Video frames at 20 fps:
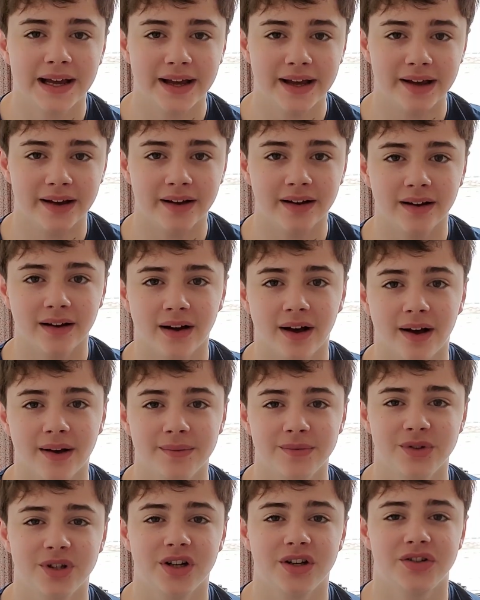Hey,
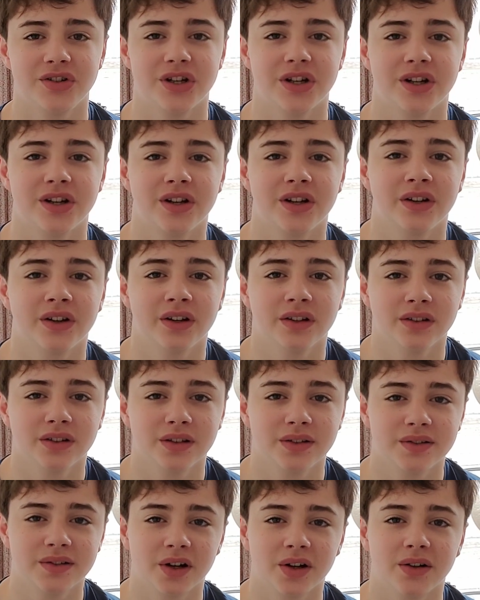I'm JJ.
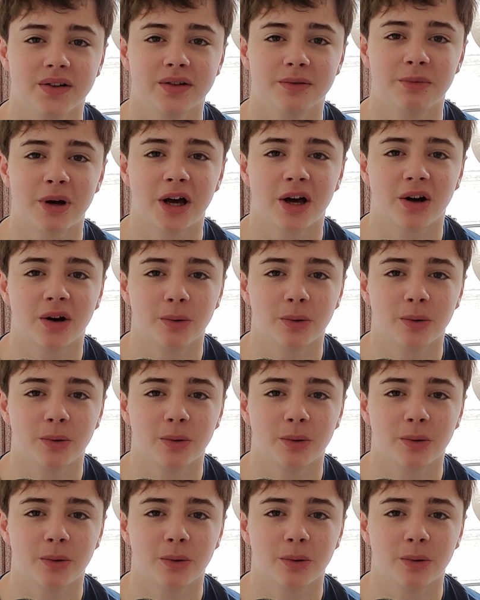This channel's about